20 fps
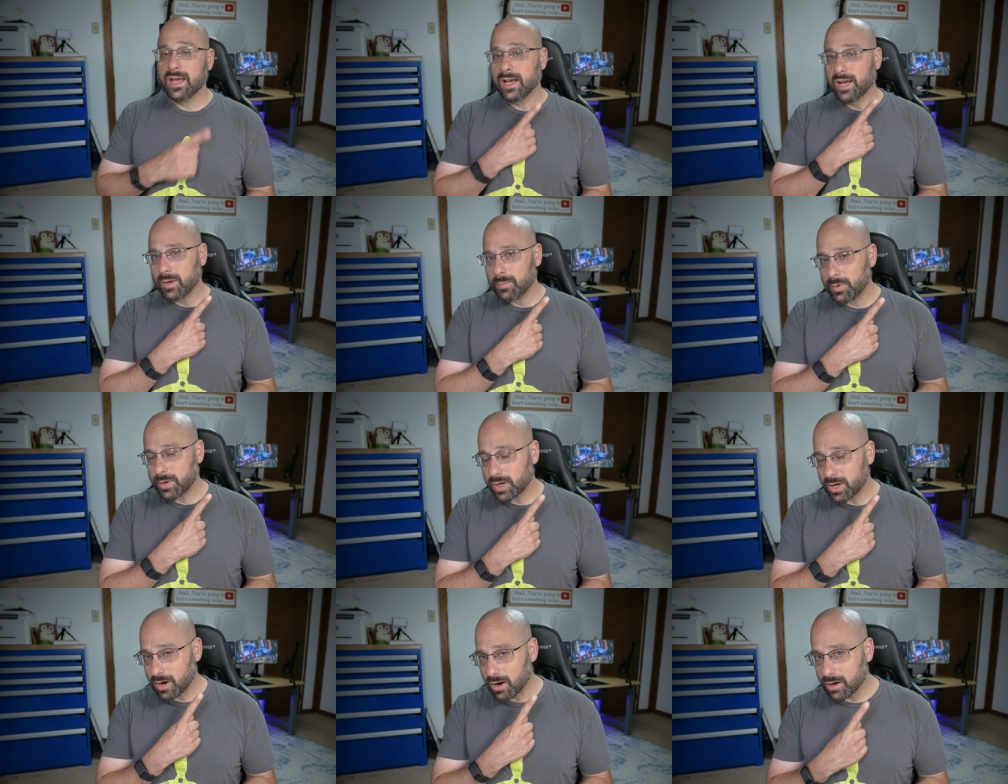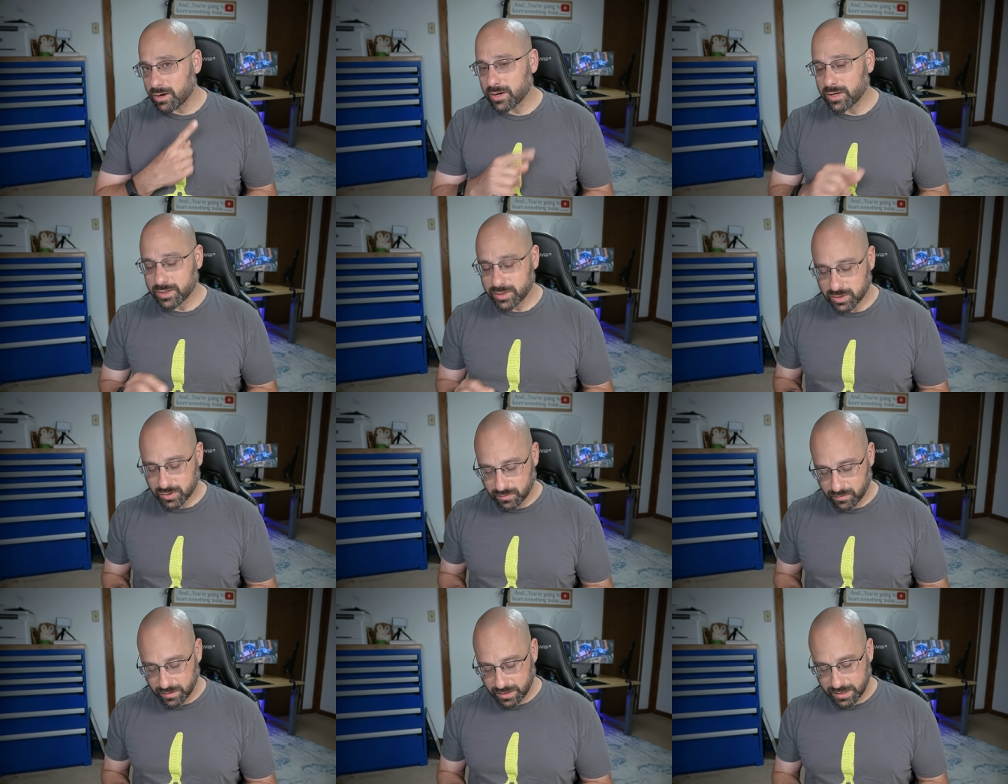I'll put a card on
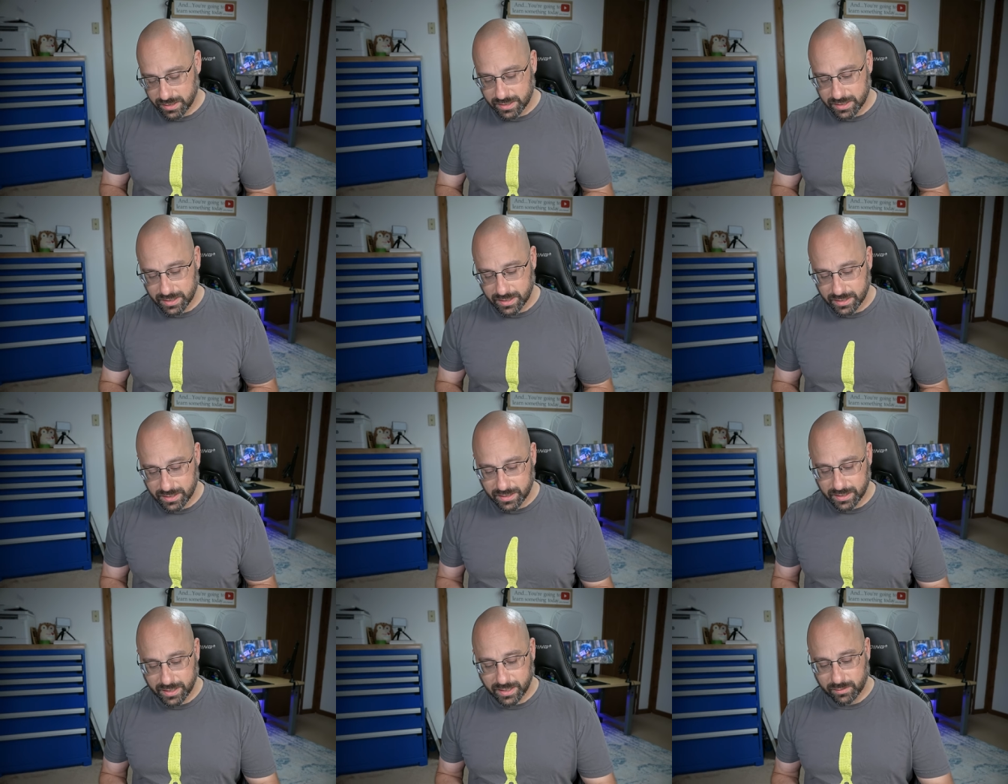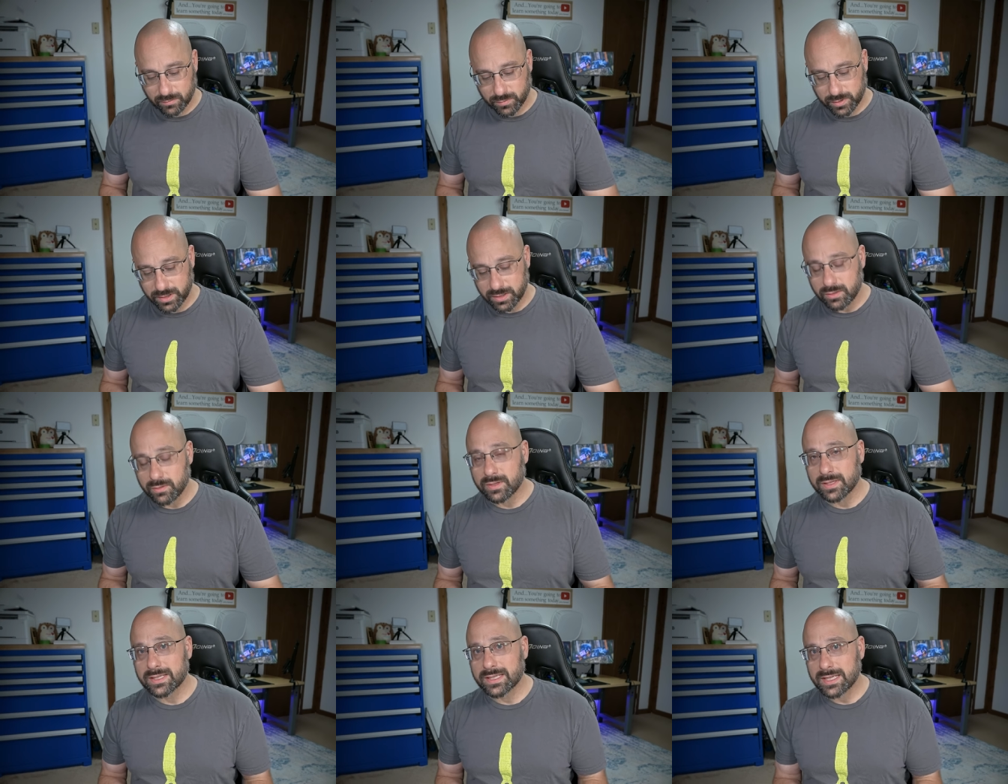screen uh, and we'll,
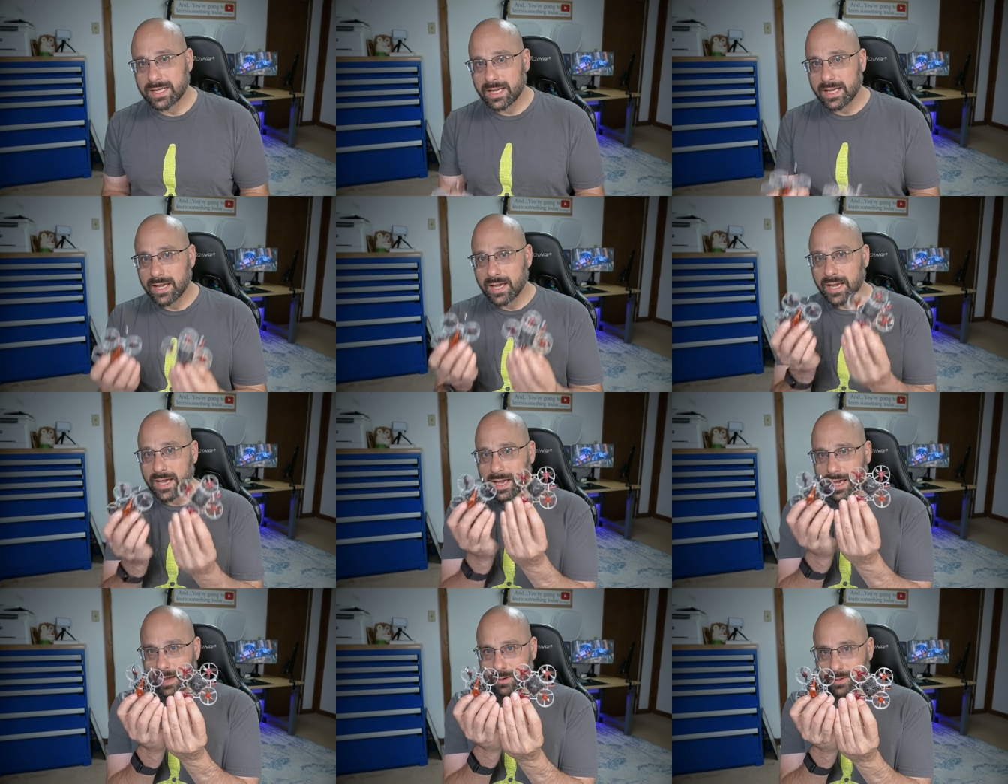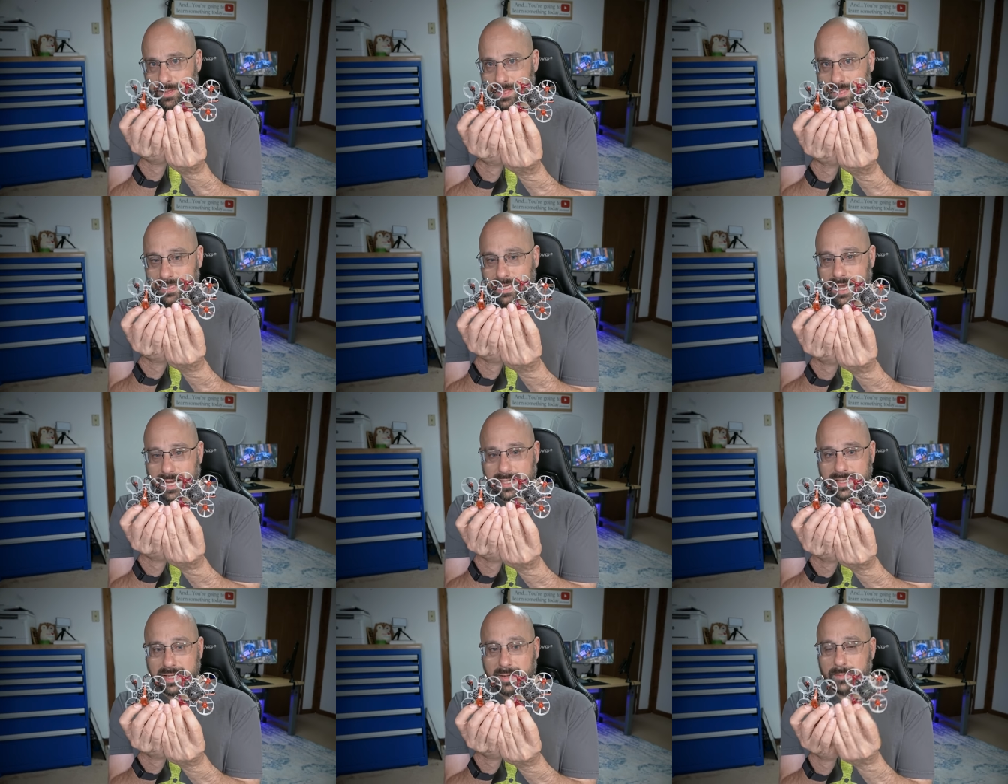you can see how it
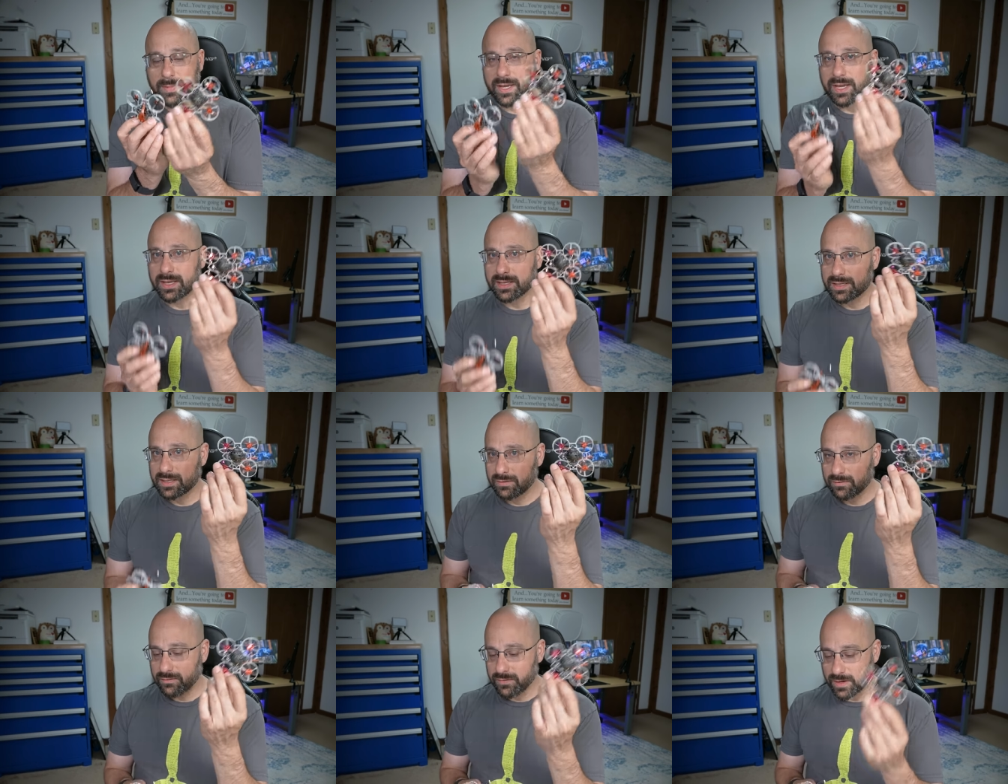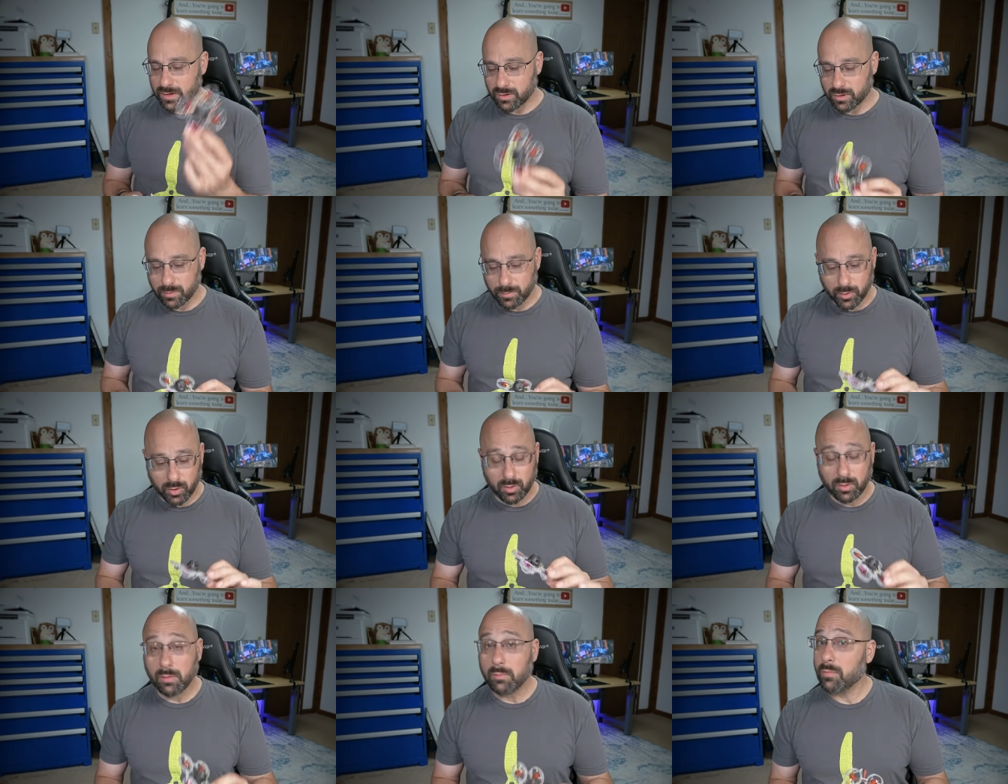stacks up against the
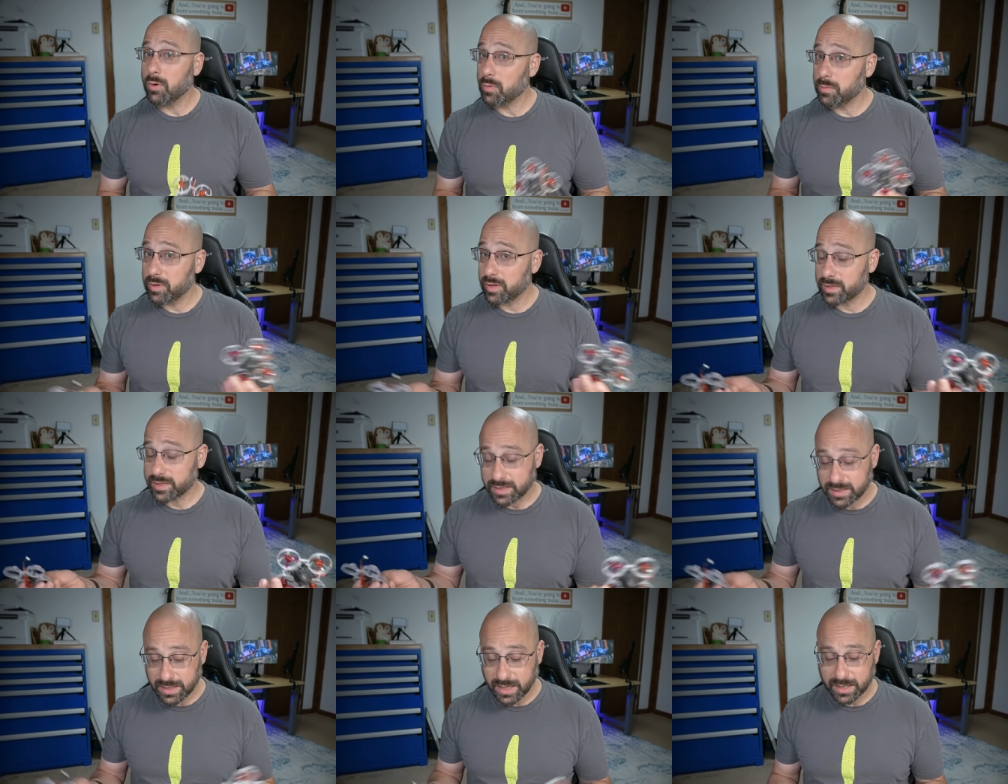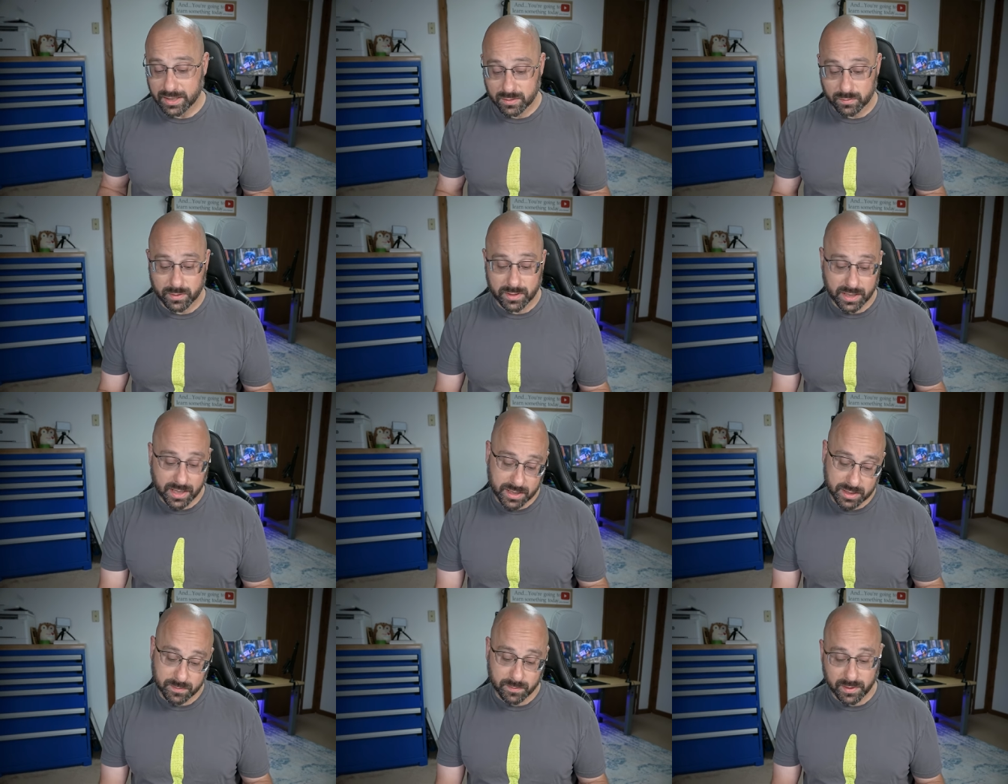venerable Mobula six, which
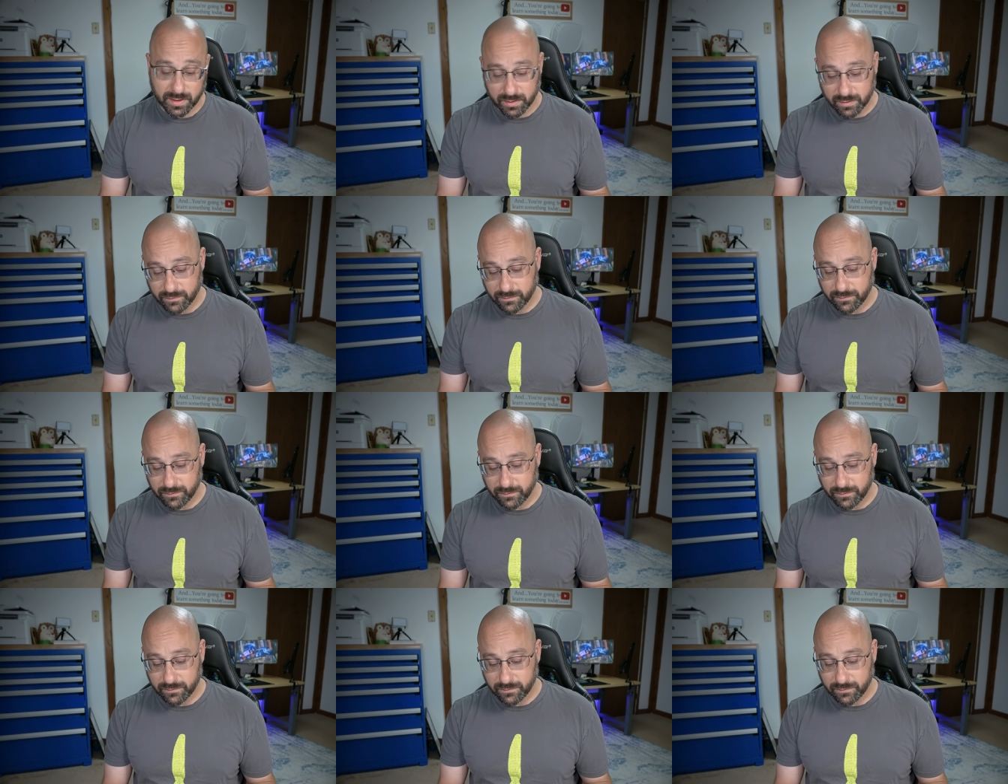has been the